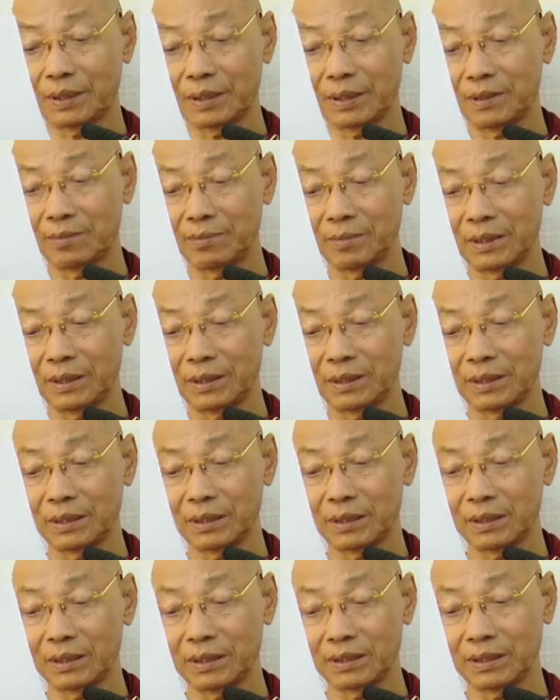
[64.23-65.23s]
give me
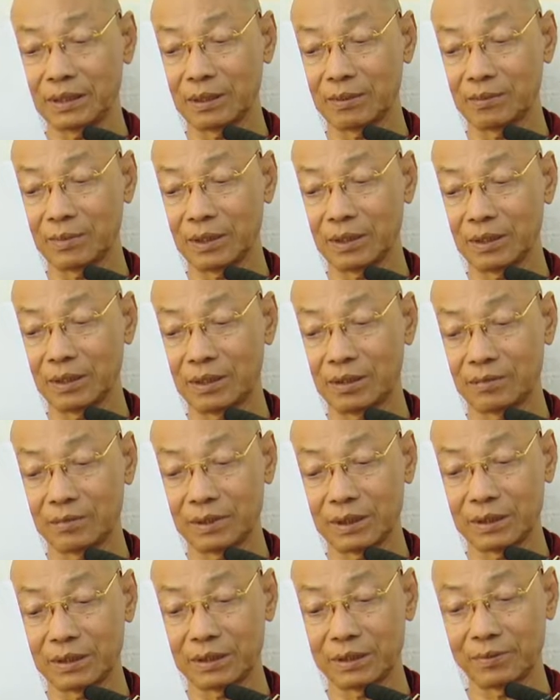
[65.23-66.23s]
the example of
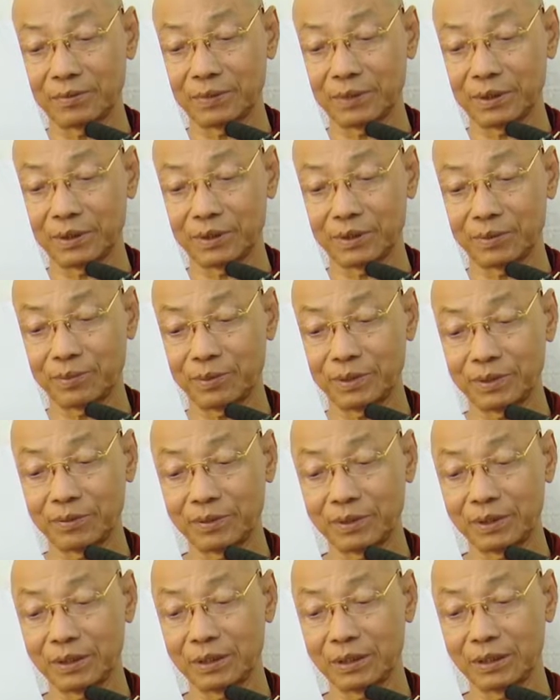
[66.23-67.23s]
the difference
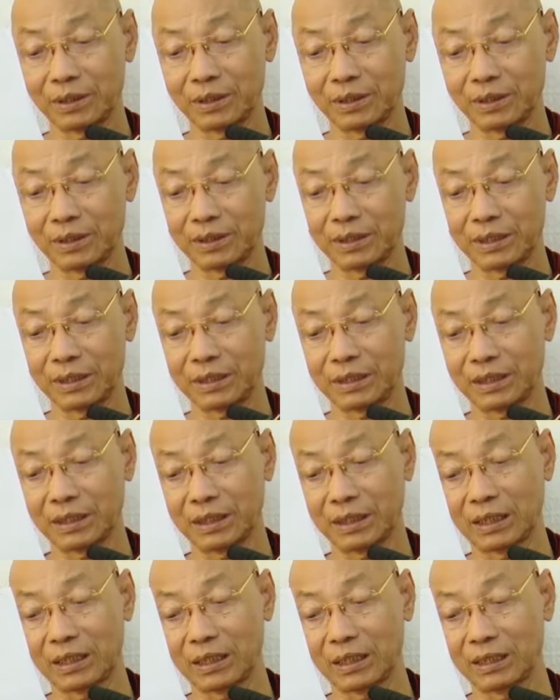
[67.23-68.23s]
between
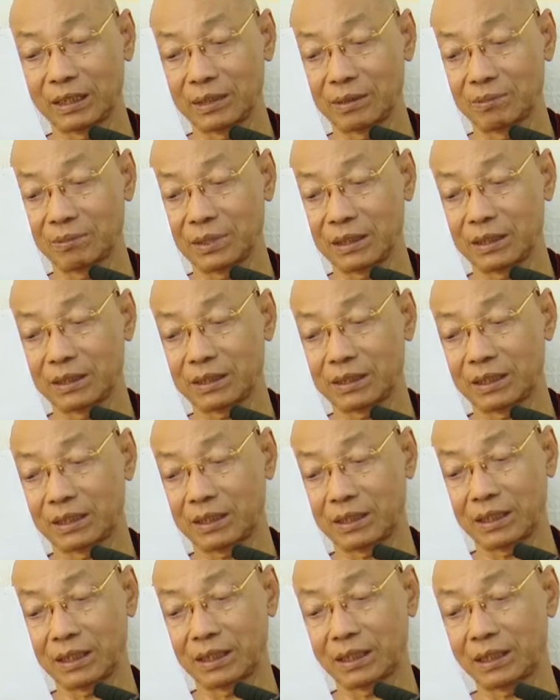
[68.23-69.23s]
Cetana and
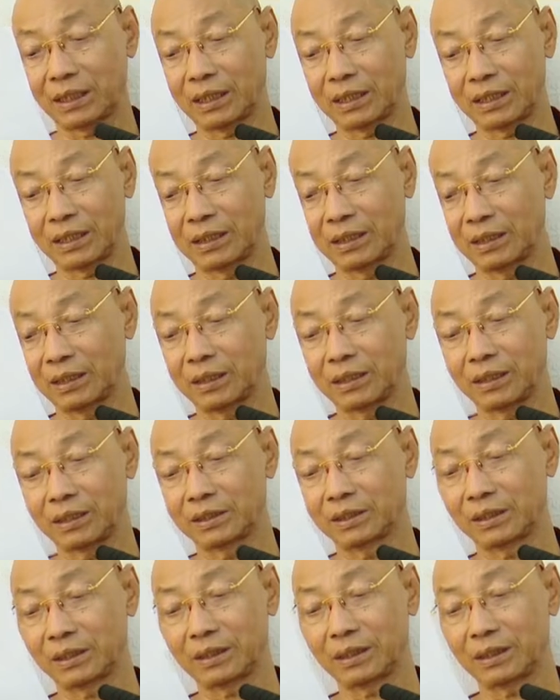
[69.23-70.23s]
Manasikara,
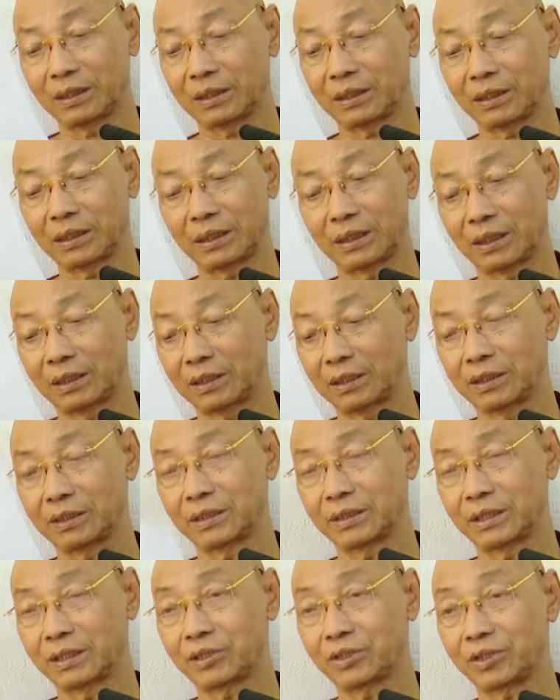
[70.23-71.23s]
Cetasika.
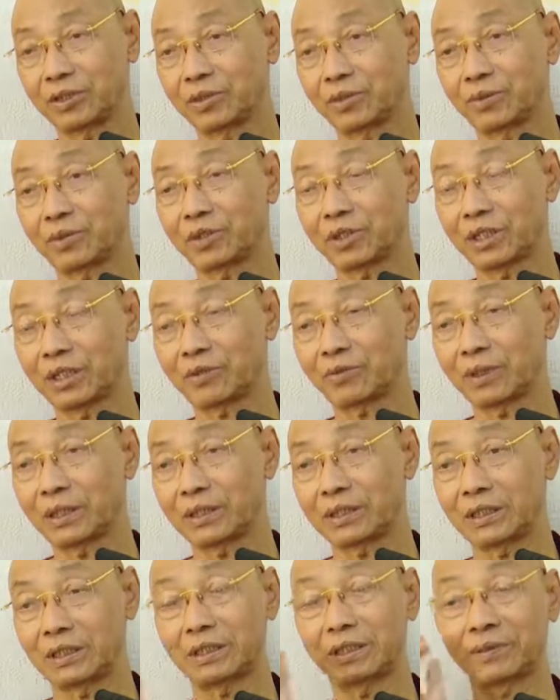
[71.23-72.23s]
These two are
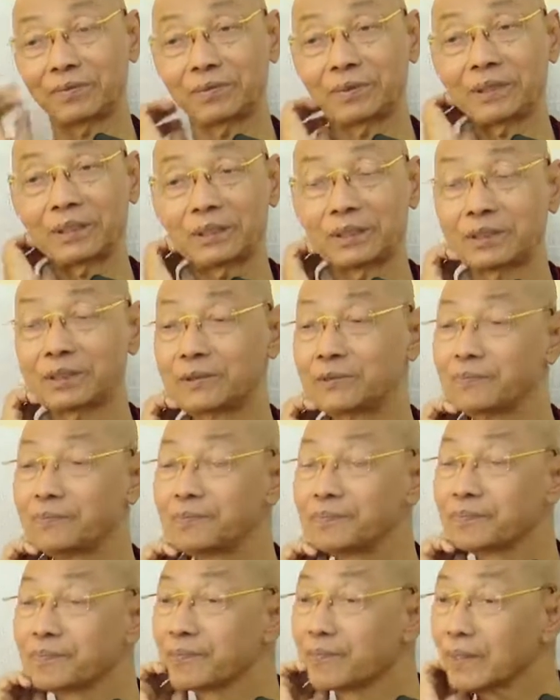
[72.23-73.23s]
quite different.
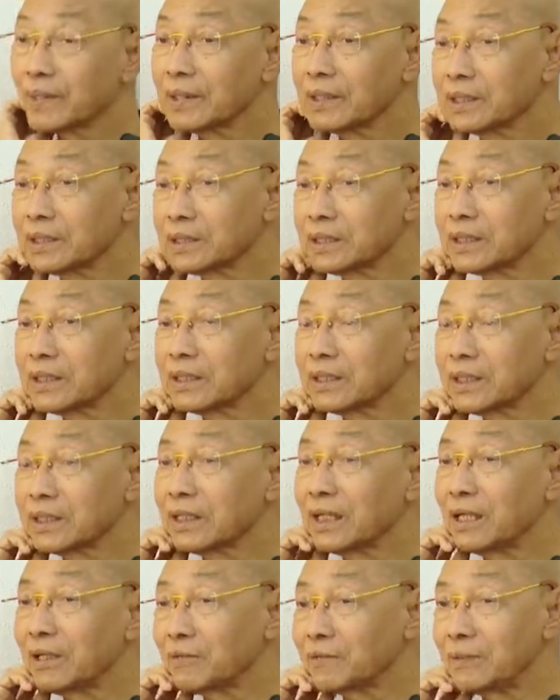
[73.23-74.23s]

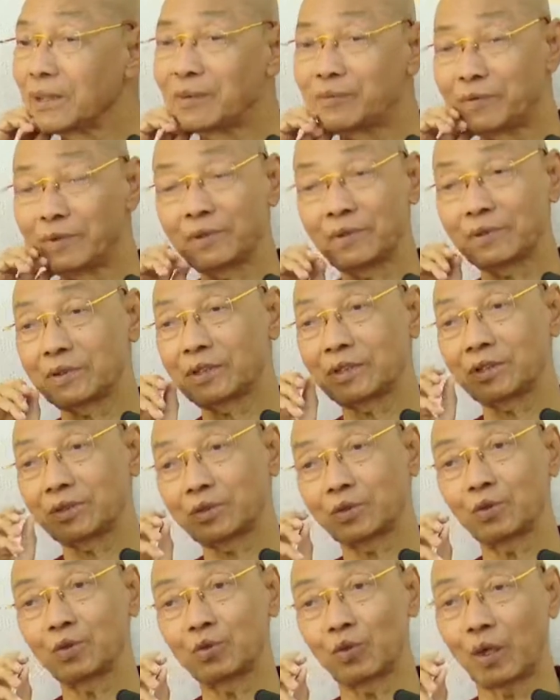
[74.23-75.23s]
Cetana perform
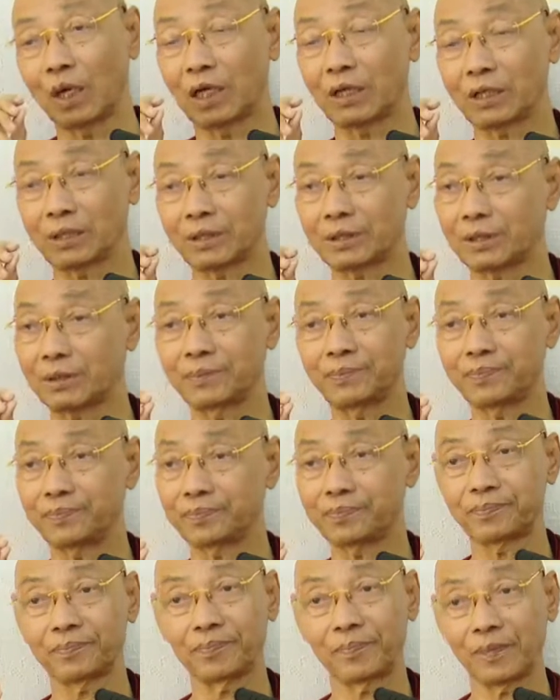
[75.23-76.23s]
two works.
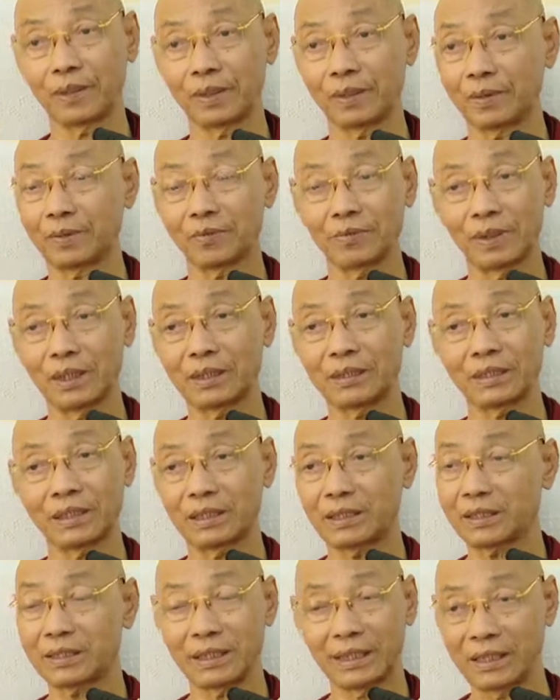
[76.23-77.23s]
One
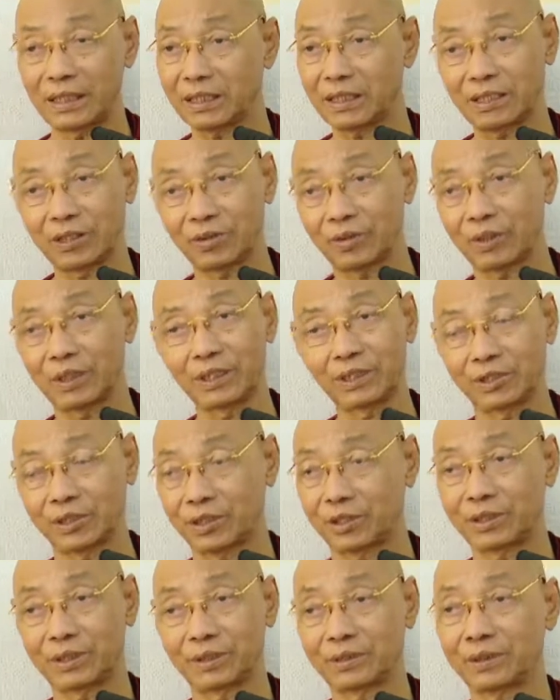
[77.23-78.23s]
is
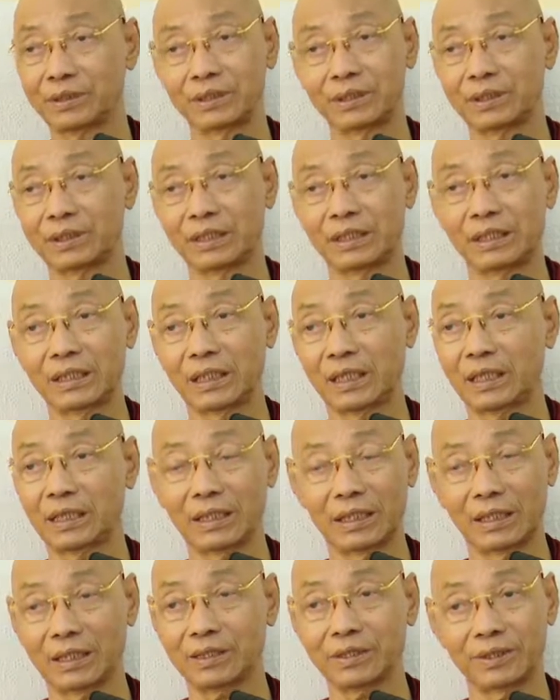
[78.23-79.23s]
encourage the
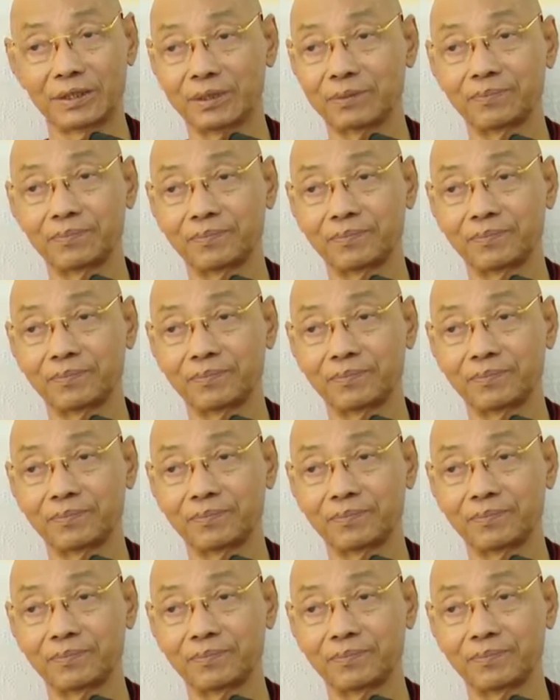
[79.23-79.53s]
others.